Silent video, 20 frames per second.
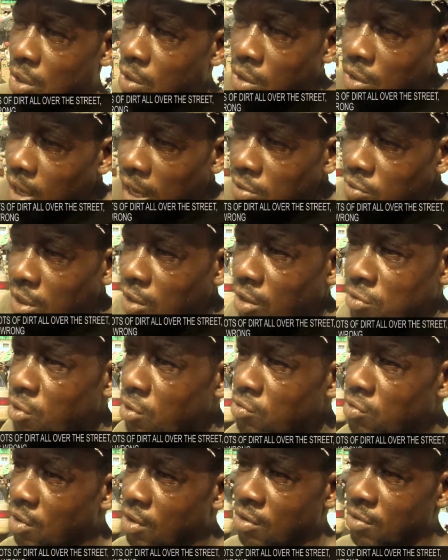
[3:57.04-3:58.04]
So I, I
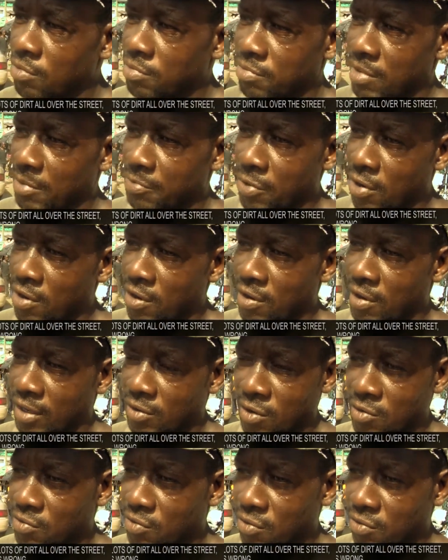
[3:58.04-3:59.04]
don't know, my brother,
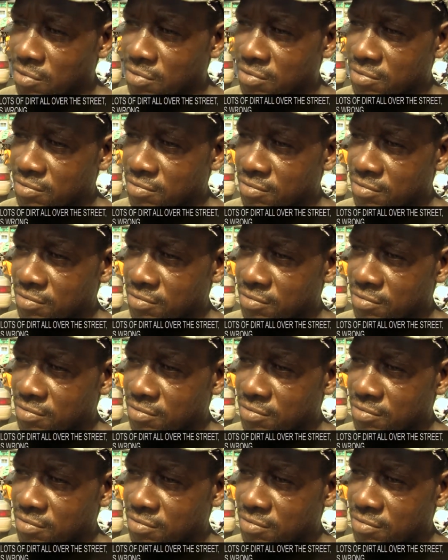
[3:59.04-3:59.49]
I don't know.